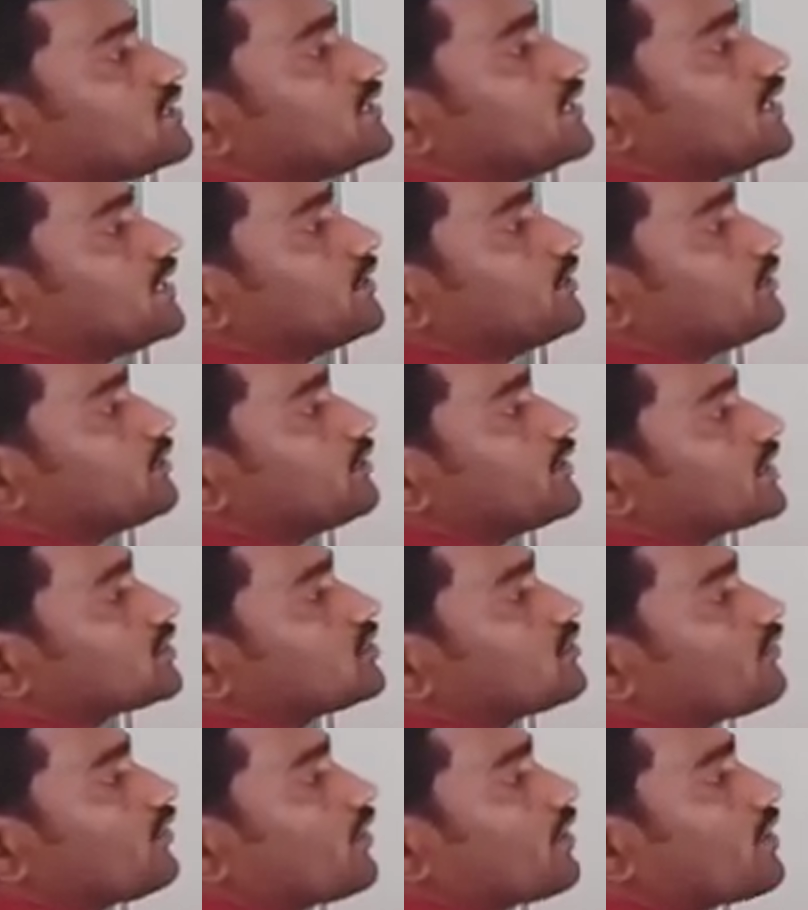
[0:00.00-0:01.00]
3 into
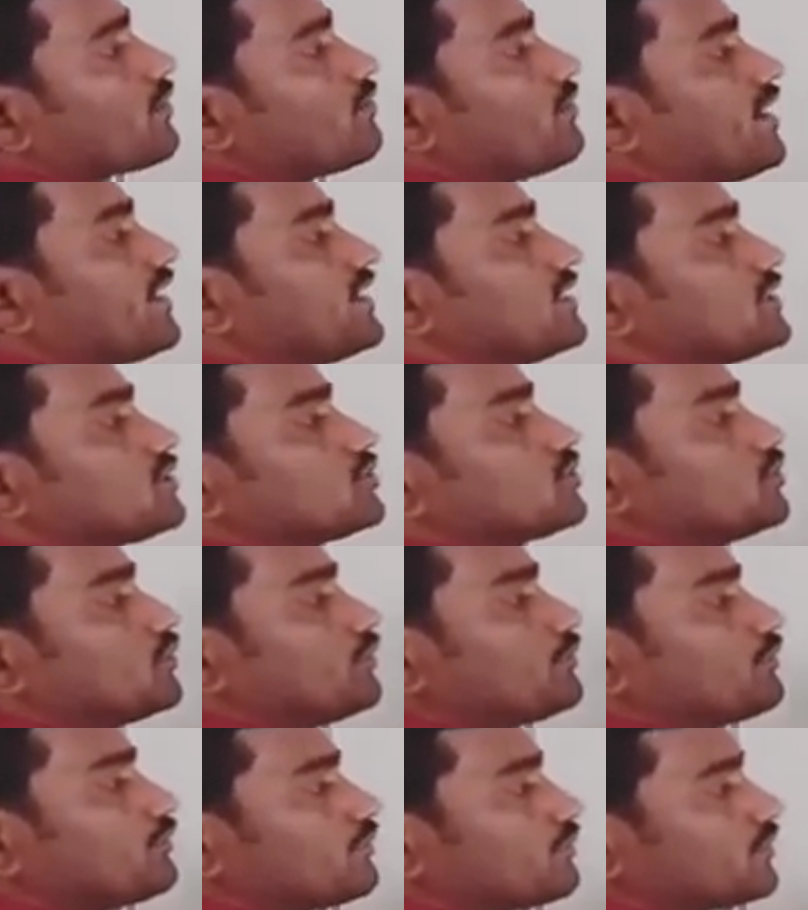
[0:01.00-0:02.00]
x to the power of minus
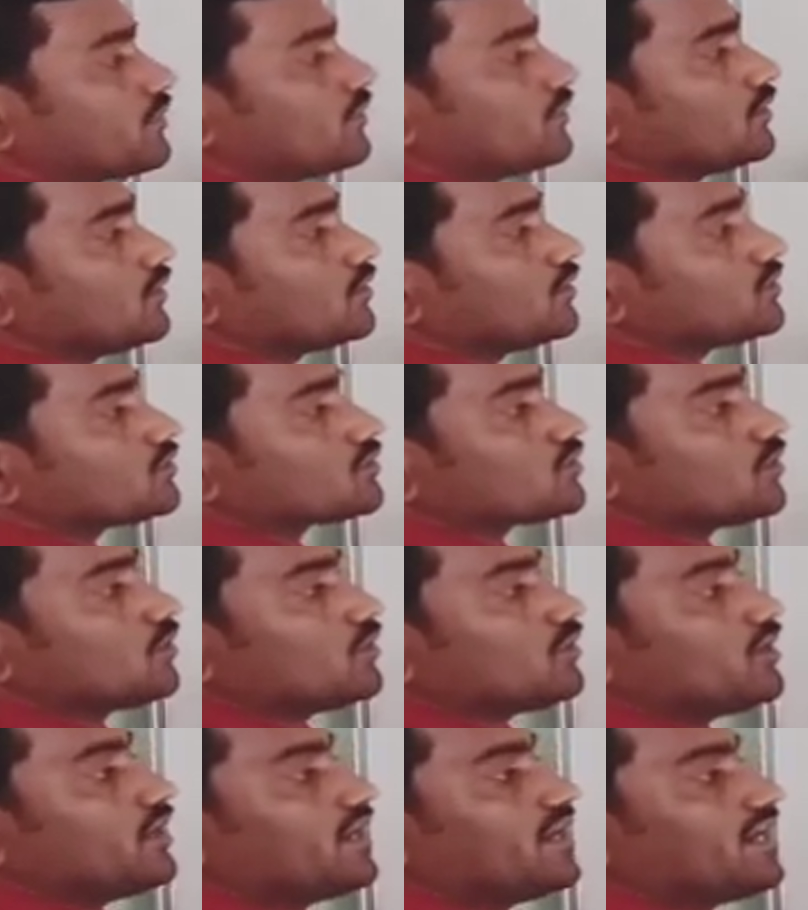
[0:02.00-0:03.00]
2.
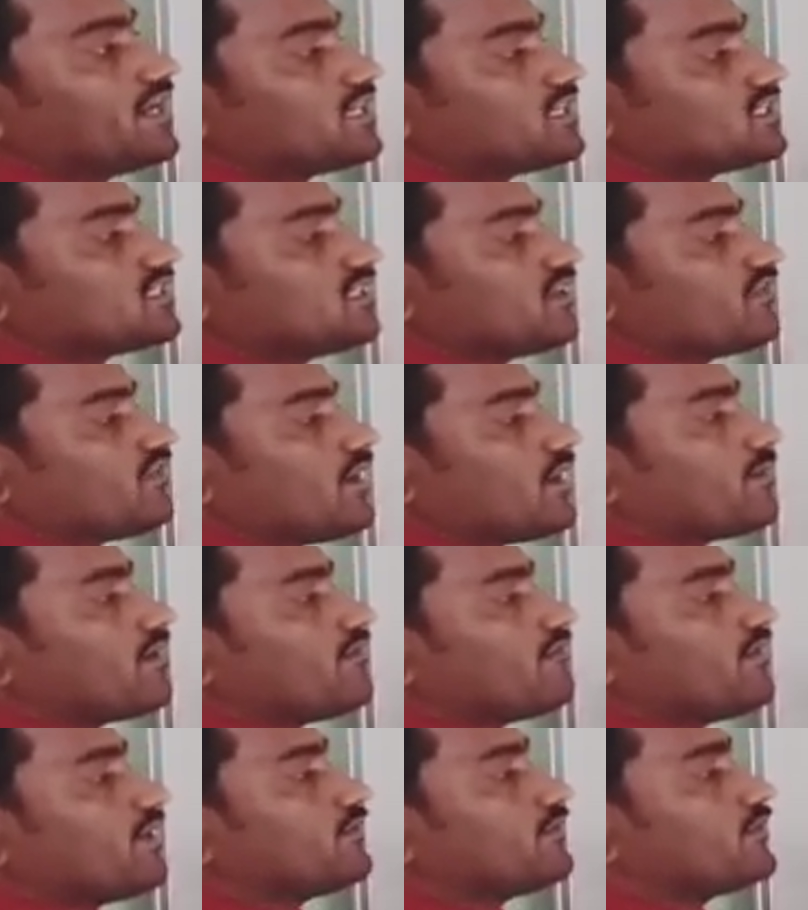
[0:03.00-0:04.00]
So it is in the form
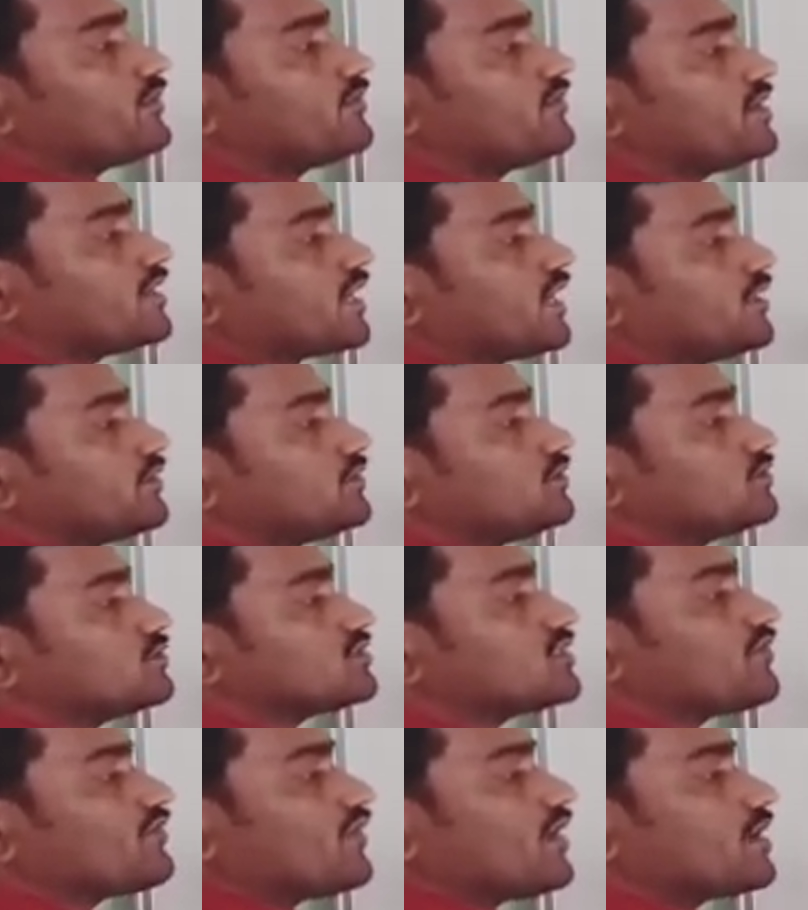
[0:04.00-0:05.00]
of, then we can
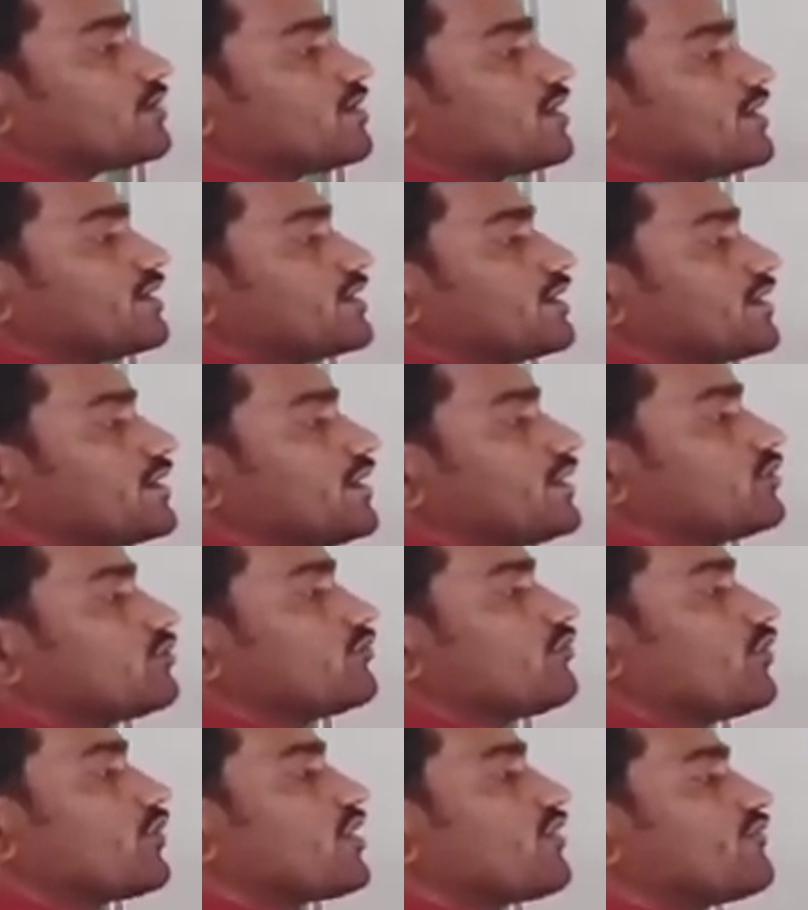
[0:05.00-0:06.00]
use the formula here, a to
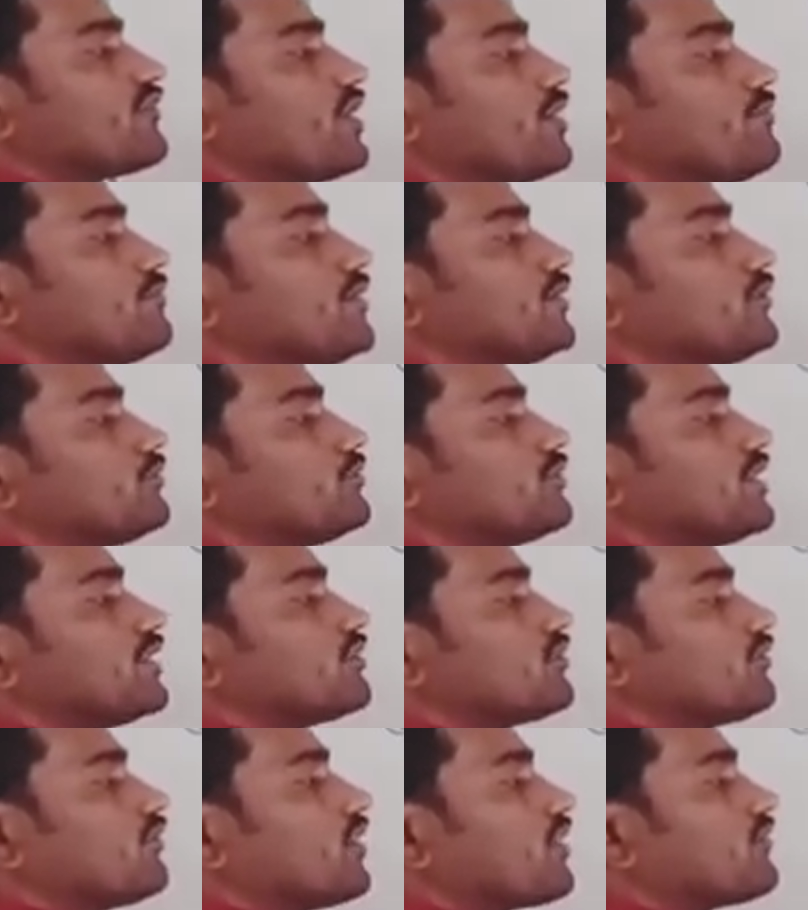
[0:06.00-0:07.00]
the power of m into a
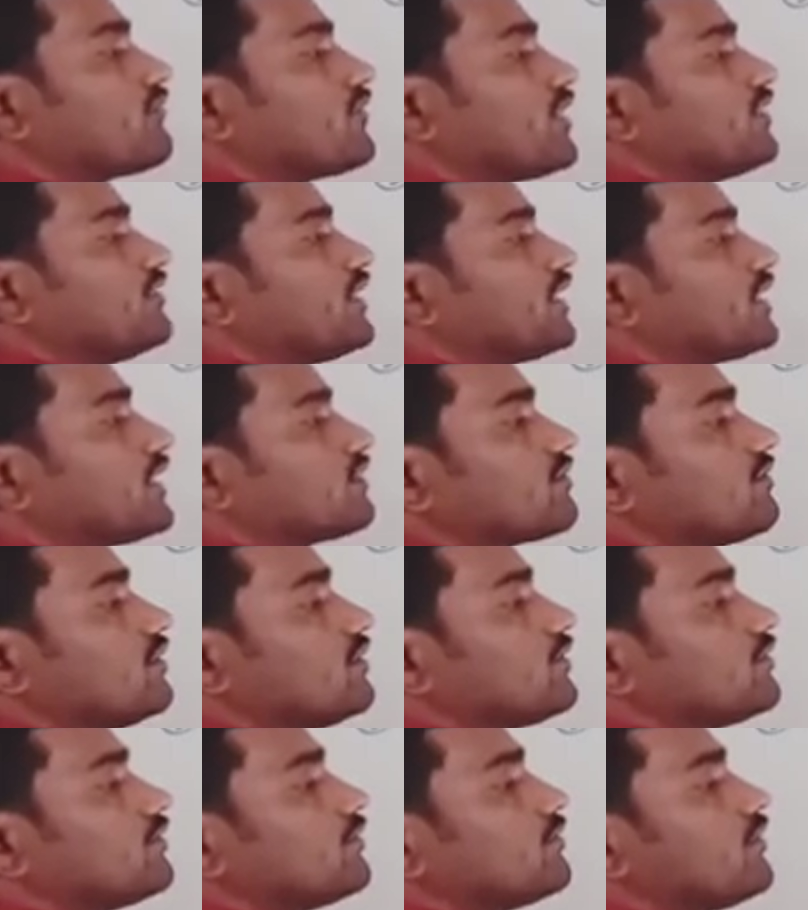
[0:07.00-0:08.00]
to the power of n, that is
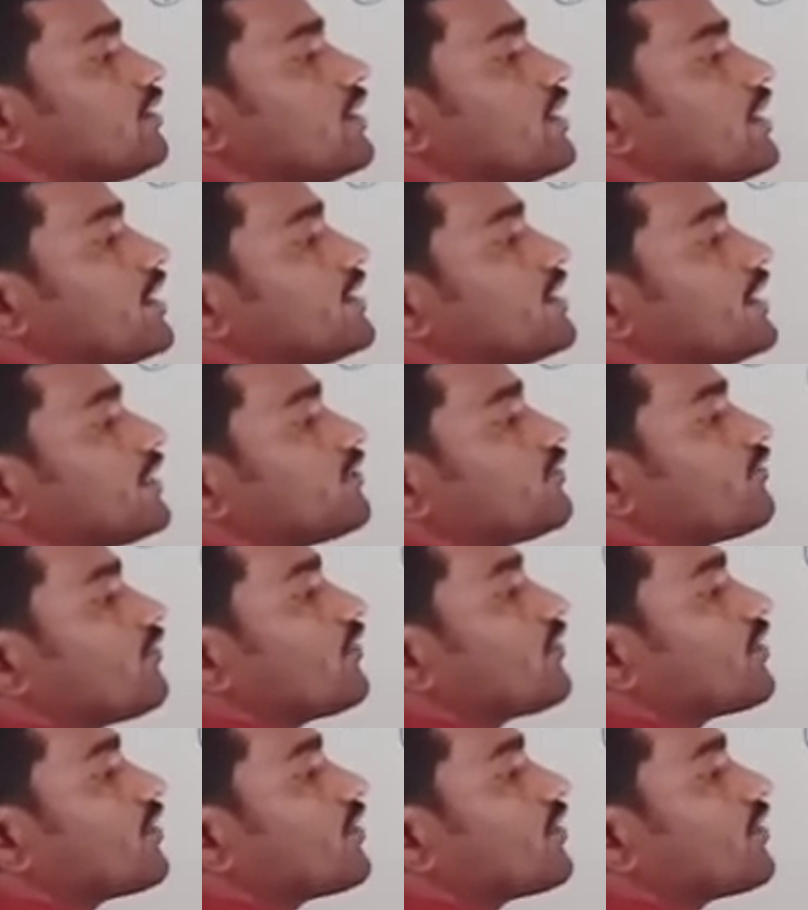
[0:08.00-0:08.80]
equal to a to the